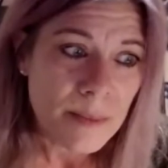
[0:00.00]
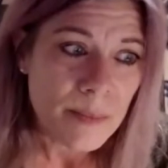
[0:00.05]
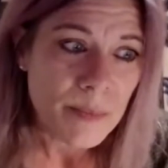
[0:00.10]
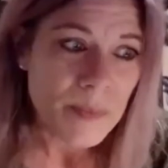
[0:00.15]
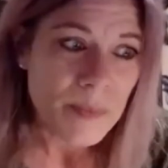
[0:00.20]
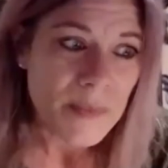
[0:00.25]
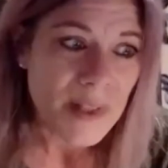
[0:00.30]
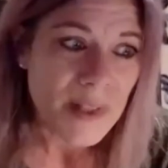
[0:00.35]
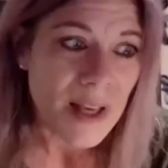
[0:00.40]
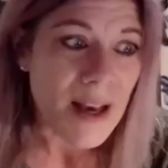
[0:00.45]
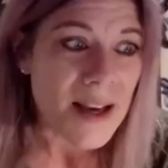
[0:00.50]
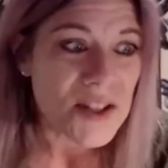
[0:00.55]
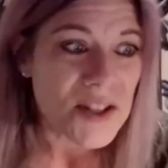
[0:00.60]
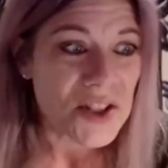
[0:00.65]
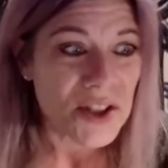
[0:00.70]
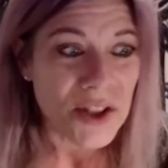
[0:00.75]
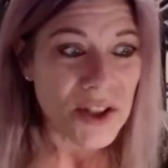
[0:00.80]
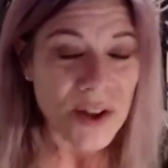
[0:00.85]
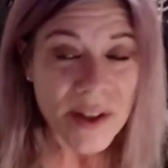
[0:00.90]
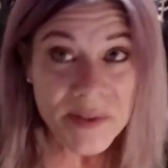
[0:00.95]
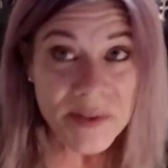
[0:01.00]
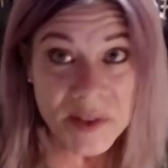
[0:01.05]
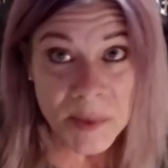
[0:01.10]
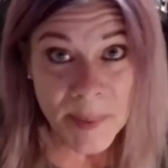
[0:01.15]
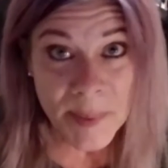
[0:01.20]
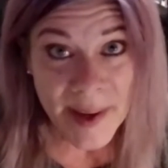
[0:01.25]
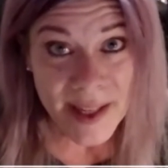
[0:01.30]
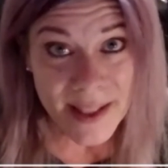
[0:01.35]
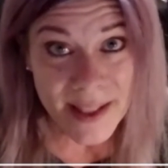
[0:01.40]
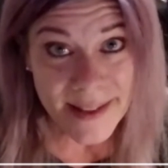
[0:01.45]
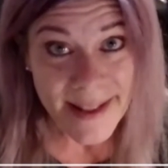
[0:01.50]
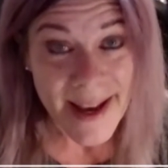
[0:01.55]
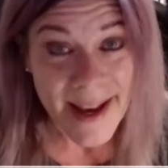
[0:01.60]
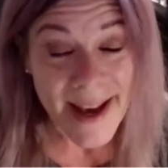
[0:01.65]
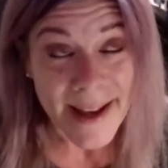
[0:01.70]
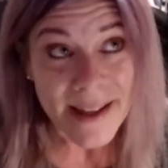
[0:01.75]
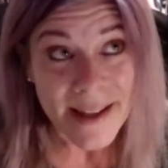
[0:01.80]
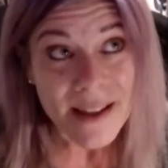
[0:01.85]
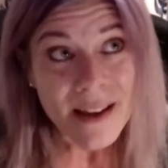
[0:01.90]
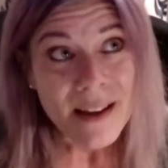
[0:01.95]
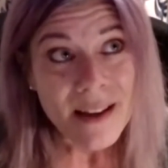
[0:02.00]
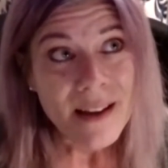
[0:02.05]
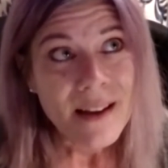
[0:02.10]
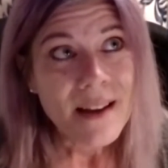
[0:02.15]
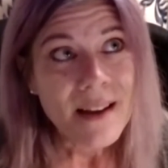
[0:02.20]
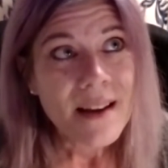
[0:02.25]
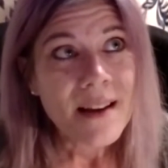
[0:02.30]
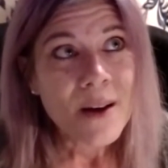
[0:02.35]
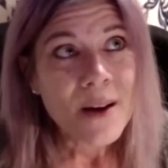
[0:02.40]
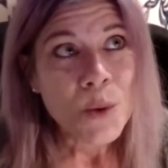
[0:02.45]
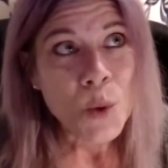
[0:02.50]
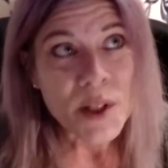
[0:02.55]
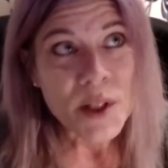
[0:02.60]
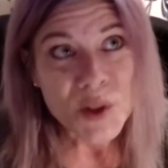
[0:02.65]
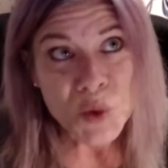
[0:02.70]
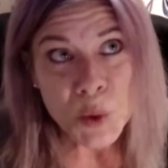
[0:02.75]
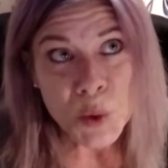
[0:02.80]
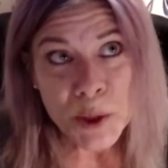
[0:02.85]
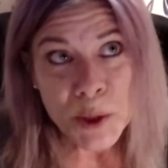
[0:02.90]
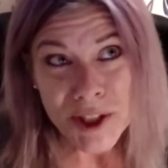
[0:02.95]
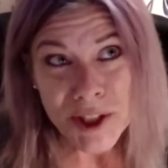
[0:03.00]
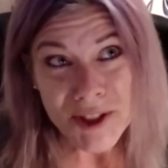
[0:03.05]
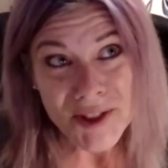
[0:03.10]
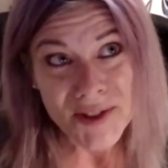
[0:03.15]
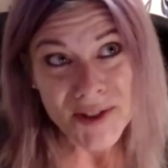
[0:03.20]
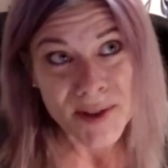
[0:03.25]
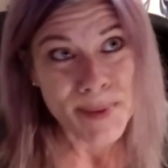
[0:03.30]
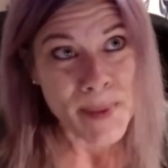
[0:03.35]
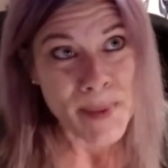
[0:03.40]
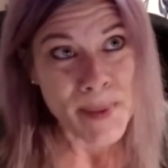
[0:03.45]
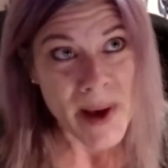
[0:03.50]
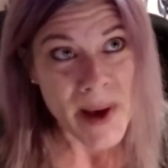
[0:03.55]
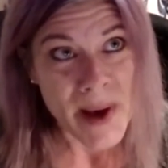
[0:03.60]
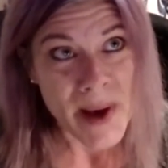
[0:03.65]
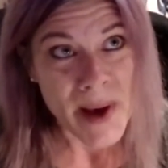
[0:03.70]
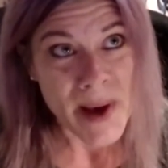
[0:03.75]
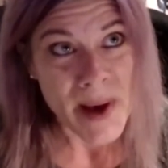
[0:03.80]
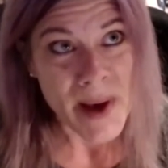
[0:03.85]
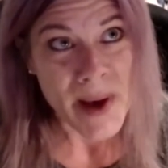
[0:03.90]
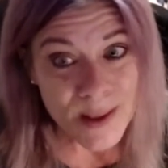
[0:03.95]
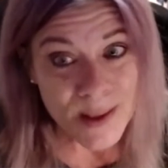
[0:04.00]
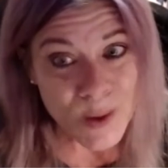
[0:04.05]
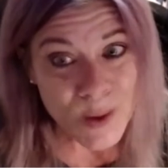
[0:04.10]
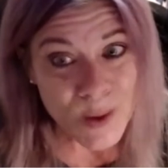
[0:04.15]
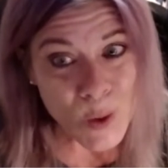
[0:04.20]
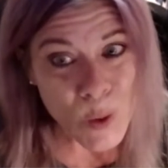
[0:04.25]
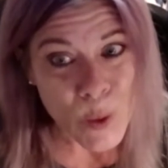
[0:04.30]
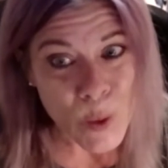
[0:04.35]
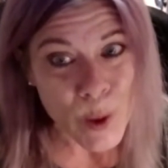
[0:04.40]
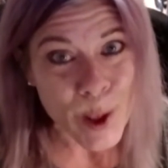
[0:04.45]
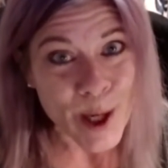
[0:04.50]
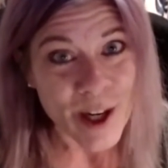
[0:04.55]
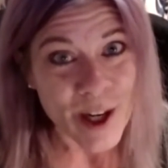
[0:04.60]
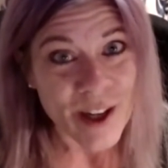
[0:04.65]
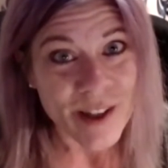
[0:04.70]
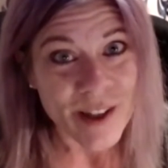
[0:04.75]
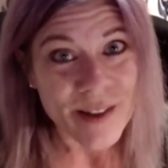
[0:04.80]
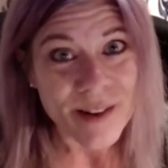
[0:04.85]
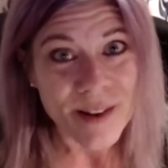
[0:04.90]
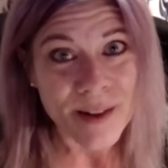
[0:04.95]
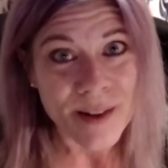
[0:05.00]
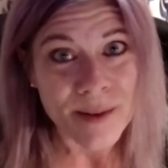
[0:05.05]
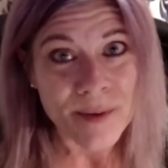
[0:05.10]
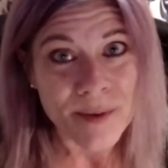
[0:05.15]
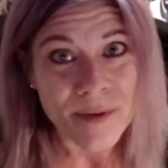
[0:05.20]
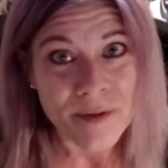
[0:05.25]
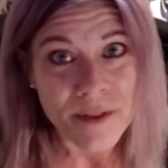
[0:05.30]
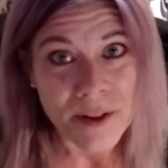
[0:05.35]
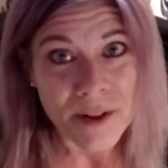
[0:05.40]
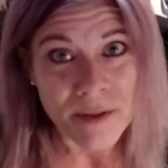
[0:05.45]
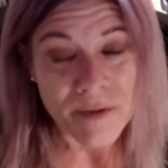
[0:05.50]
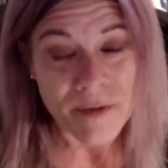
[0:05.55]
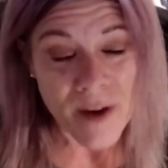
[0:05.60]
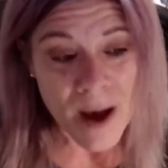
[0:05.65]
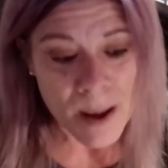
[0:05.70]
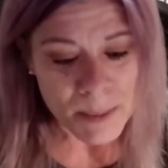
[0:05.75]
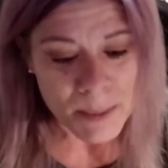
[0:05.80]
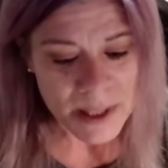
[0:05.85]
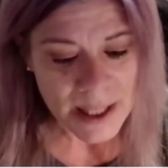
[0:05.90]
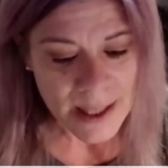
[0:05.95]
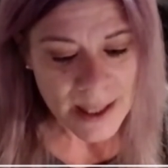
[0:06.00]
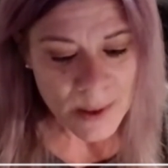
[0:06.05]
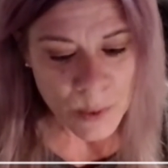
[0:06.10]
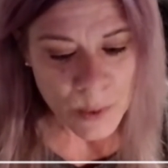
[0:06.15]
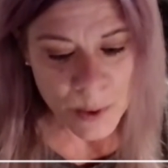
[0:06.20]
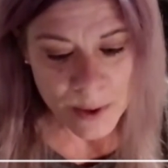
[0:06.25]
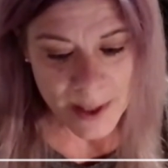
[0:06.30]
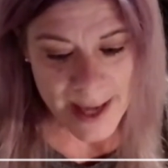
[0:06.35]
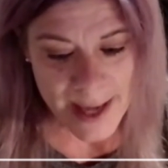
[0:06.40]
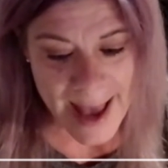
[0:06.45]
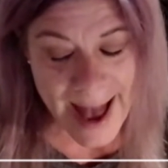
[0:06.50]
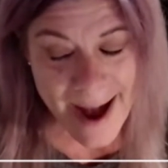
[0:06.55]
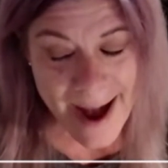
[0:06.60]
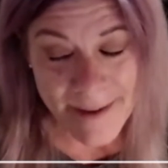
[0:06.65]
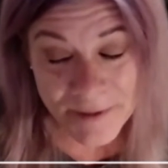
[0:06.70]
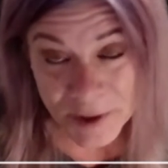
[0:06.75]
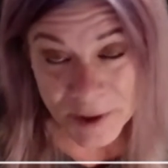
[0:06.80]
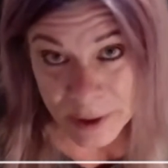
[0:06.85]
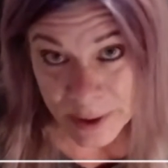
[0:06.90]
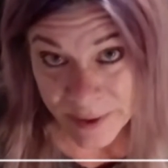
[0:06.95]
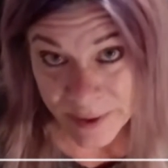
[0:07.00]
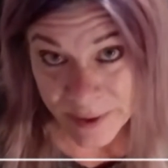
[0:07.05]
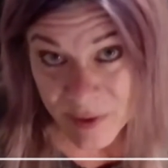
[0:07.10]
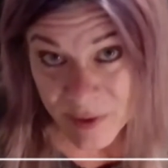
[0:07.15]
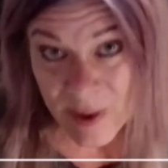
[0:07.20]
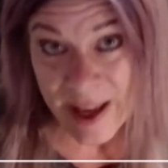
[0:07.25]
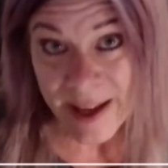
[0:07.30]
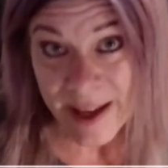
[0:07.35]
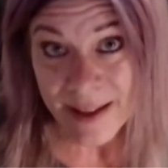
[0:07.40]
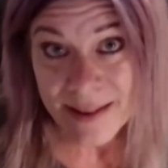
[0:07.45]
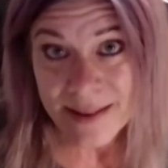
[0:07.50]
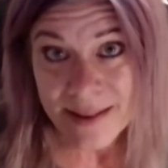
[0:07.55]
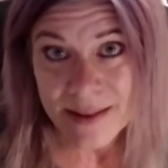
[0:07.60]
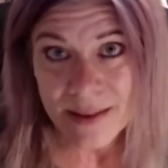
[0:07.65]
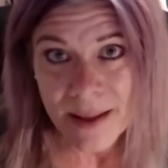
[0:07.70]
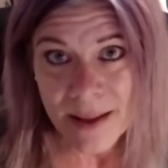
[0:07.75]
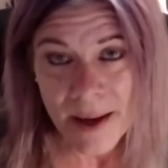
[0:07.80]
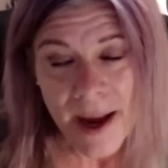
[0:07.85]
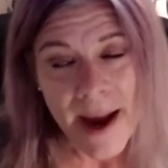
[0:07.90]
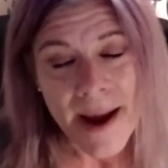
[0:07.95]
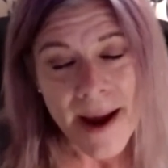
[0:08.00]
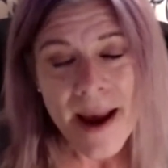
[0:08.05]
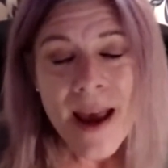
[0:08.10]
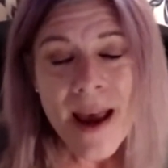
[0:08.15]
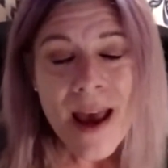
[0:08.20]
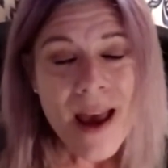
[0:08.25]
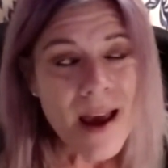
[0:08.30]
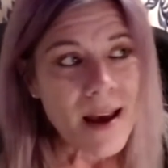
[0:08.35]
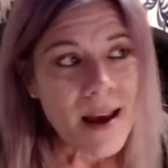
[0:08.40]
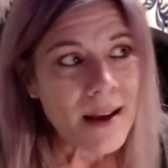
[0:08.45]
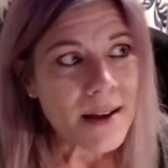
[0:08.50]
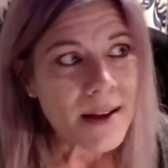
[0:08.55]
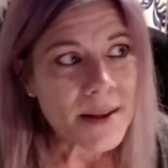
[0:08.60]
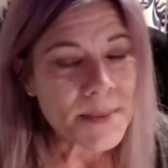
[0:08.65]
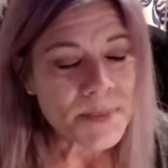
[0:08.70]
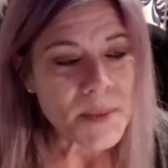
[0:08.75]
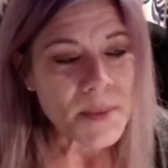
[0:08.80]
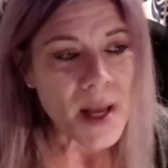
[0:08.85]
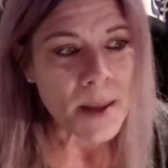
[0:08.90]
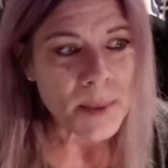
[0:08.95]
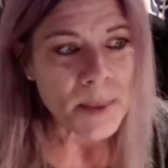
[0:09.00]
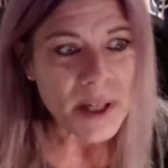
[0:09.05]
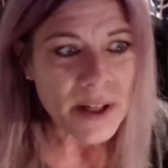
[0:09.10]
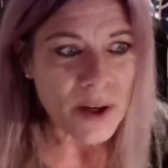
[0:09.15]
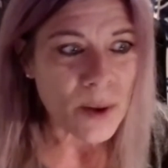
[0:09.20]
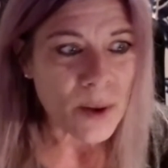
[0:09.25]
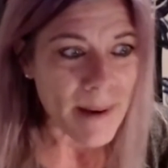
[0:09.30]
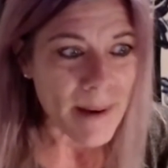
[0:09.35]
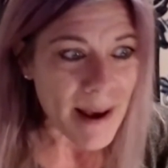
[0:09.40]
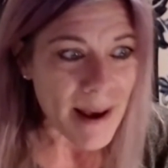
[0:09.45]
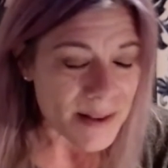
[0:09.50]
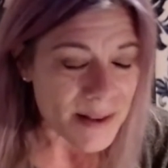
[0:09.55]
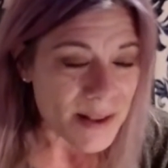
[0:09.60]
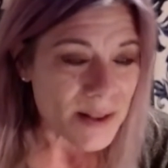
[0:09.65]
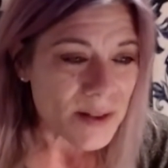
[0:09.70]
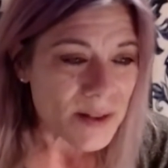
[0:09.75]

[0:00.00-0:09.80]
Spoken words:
Gosh, I've debated that. What's worse, the migraine or the vomiting or the after effects? I'm going to go back.